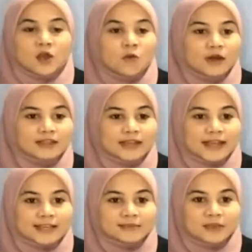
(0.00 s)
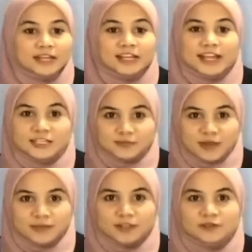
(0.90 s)
Huatai has made a cash
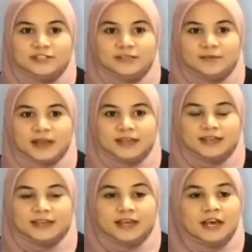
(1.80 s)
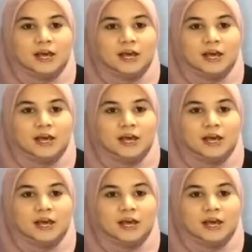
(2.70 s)
payment to the supplier